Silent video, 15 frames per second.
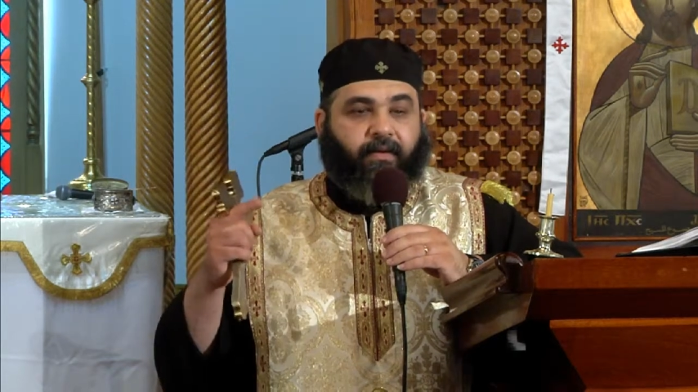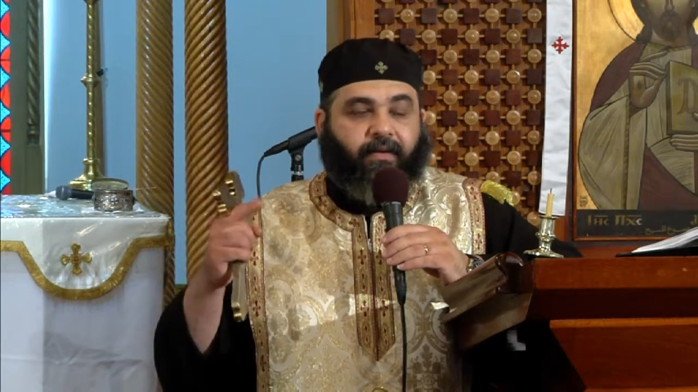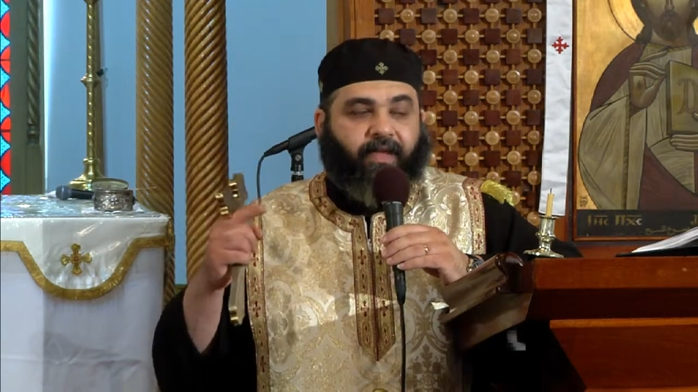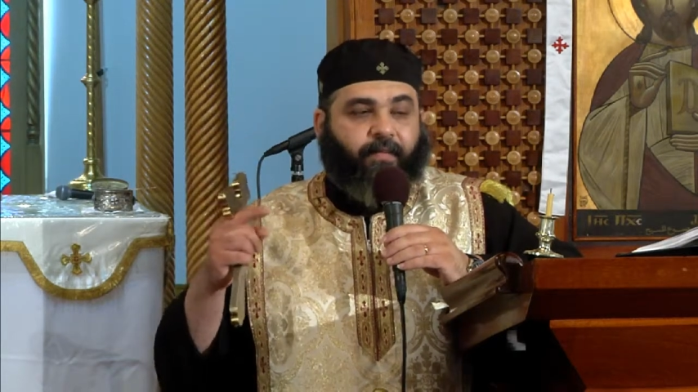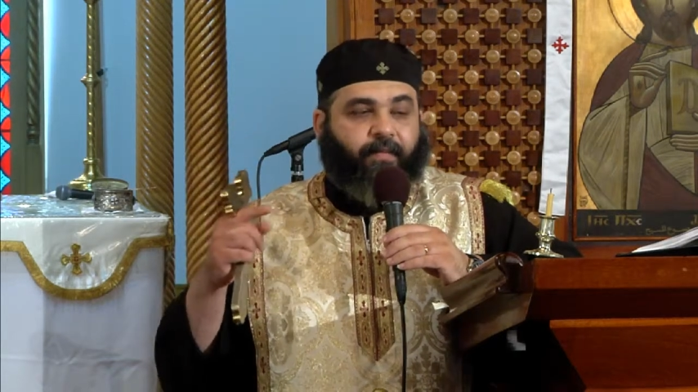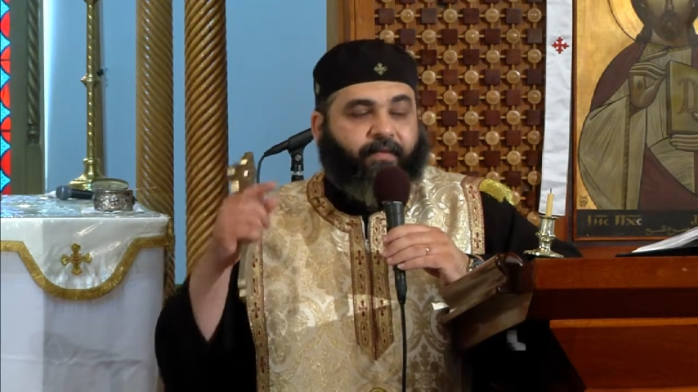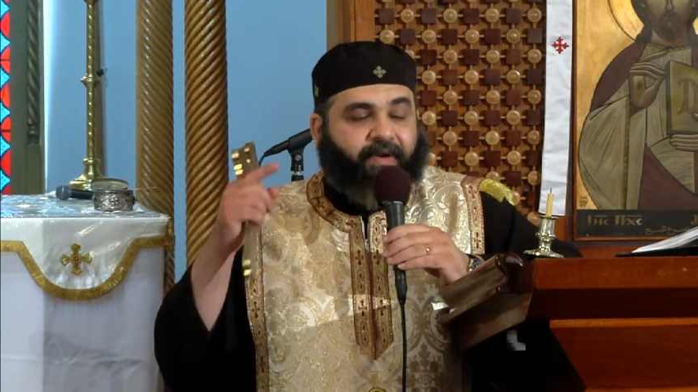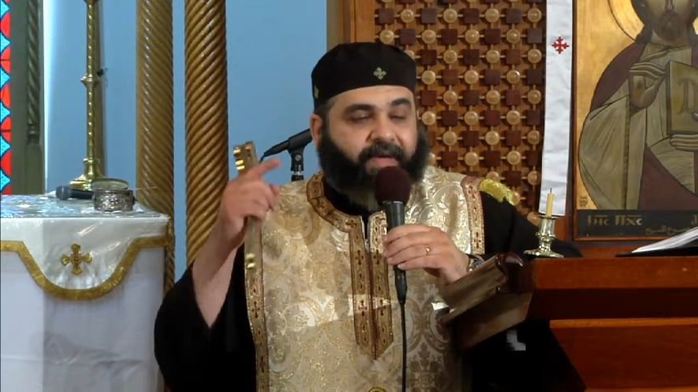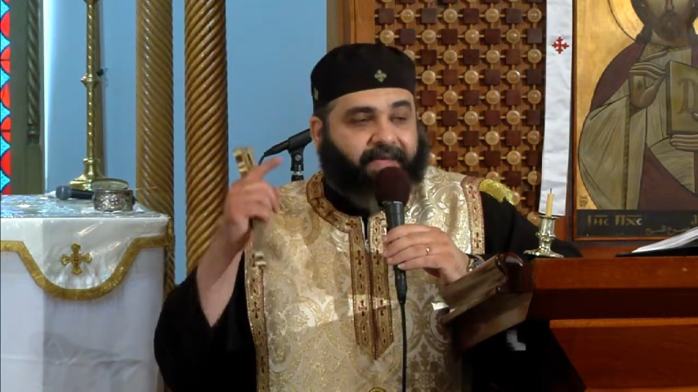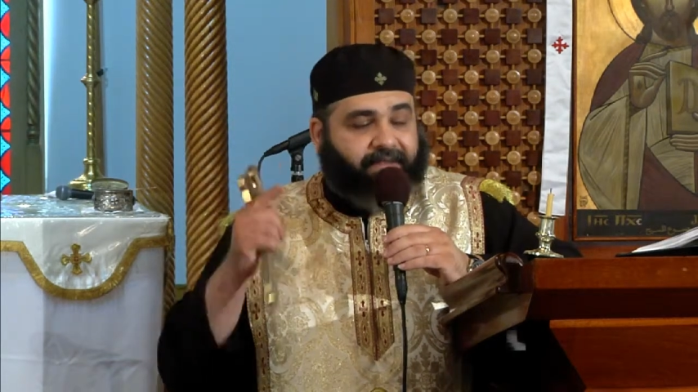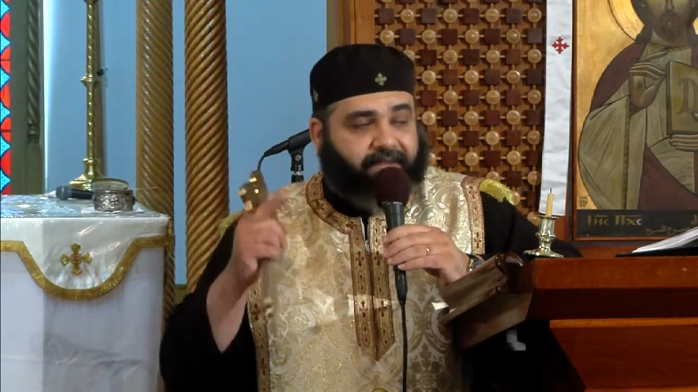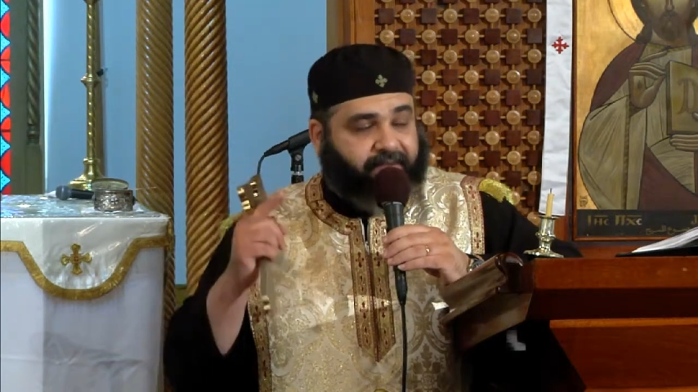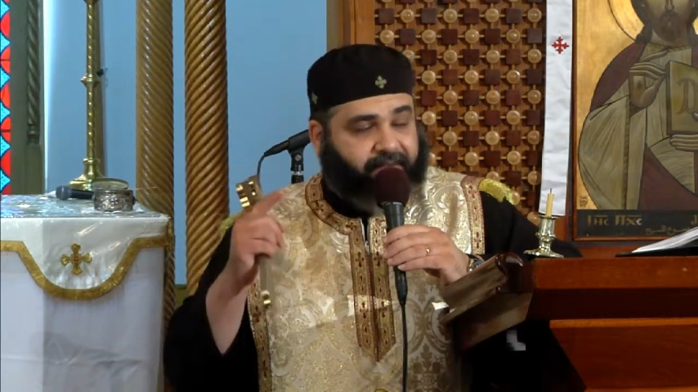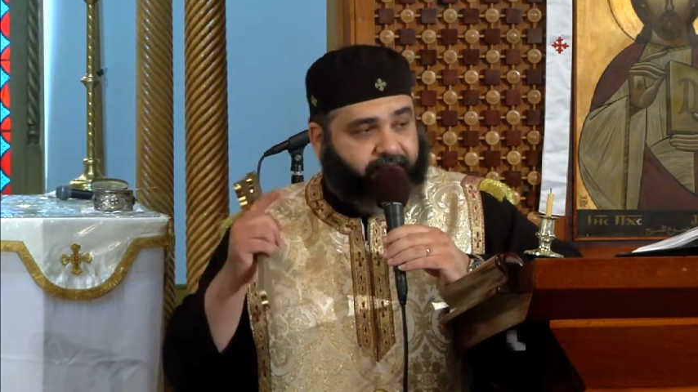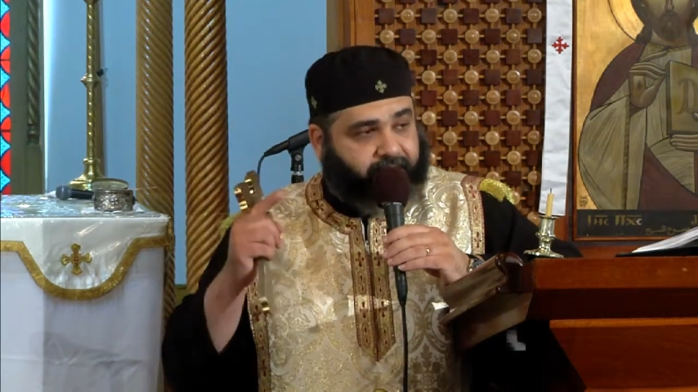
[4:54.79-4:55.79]
the
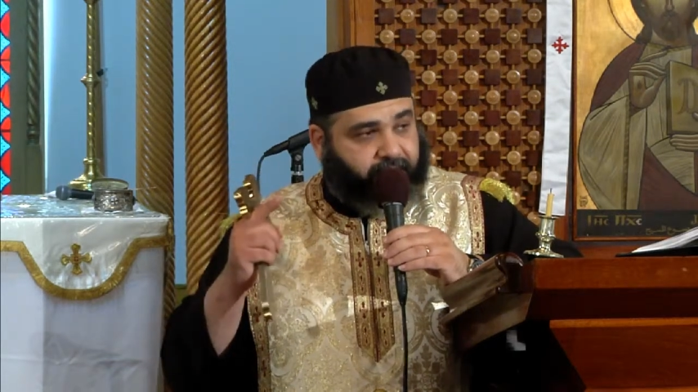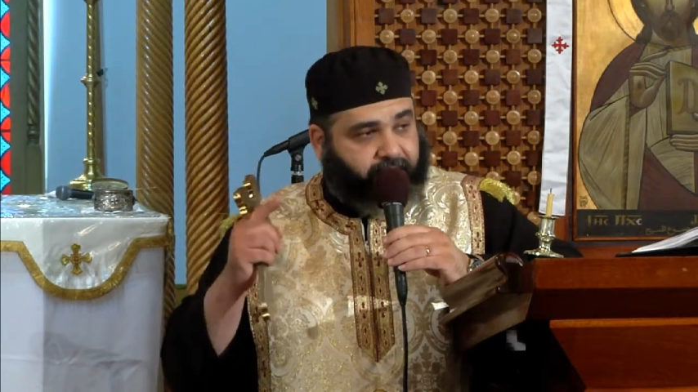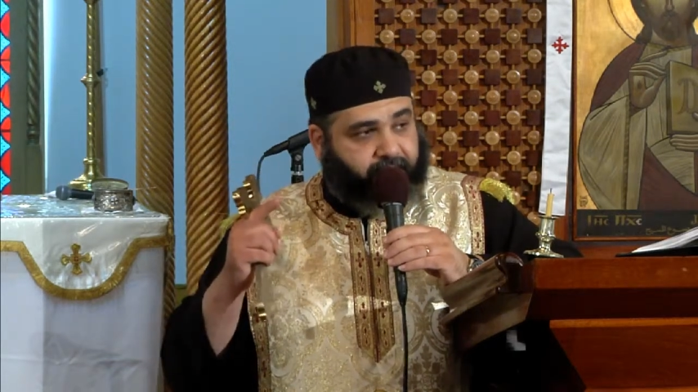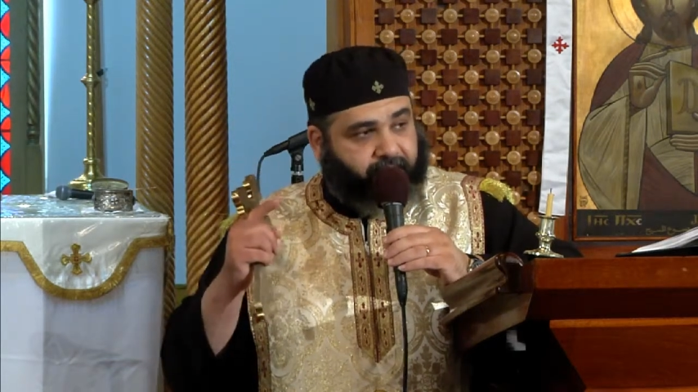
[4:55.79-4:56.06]
priest